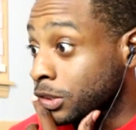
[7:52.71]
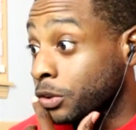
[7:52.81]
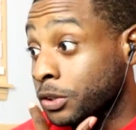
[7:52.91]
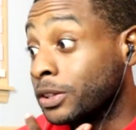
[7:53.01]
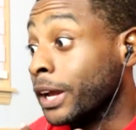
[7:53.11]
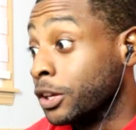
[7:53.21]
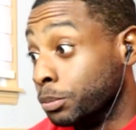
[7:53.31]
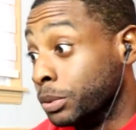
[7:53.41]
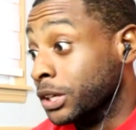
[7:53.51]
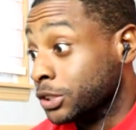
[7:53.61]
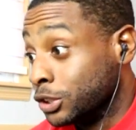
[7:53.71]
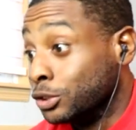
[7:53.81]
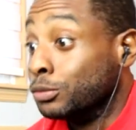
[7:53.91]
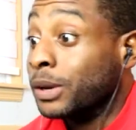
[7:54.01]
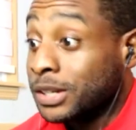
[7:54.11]
yo, they're like, bitch,
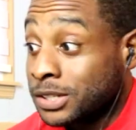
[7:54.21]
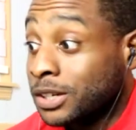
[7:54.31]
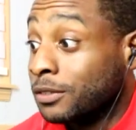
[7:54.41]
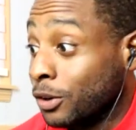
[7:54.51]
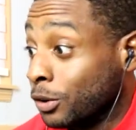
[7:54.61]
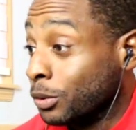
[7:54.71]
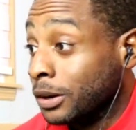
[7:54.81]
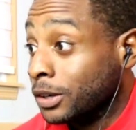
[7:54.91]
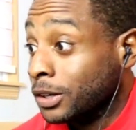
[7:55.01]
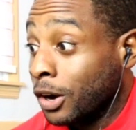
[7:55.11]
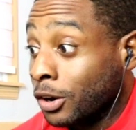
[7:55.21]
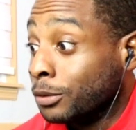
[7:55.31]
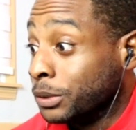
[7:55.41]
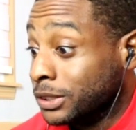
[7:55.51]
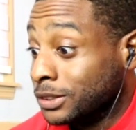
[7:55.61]
you better save uh,
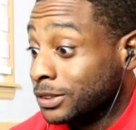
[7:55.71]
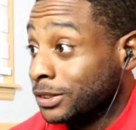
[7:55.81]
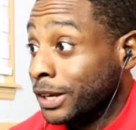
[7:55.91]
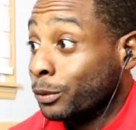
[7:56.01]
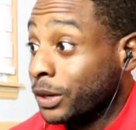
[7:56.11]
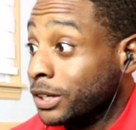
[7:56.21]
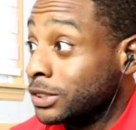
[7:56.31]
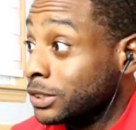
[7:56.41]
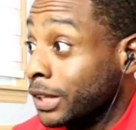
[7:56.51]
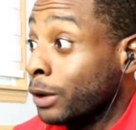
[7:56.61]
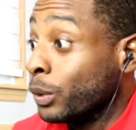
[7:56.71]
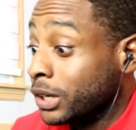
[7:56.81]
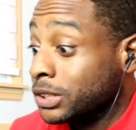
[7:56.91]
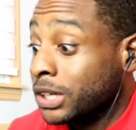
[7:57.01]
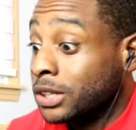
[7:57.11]
Armin. Oh they ready to they
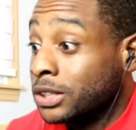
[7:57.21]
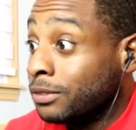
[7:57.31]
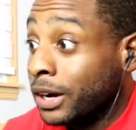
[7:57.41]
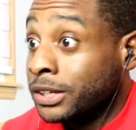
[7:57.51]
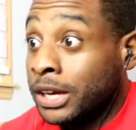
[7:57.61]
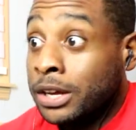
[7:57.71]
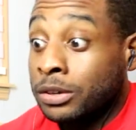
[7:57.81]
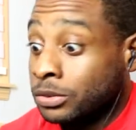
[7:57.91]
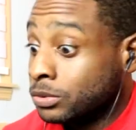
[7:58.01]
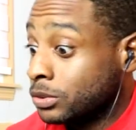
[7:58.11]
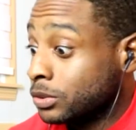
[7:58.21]
ready to take Levi oh down.